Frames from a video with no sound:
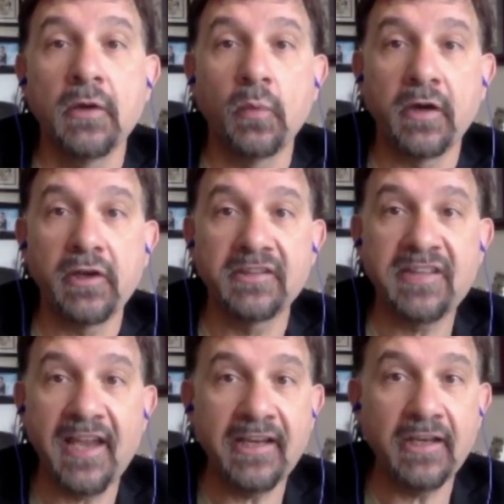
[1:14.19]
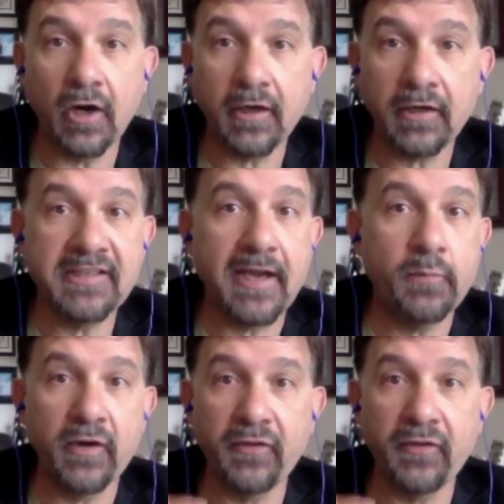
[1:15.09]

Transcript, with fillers: where you'll take an archetype, one of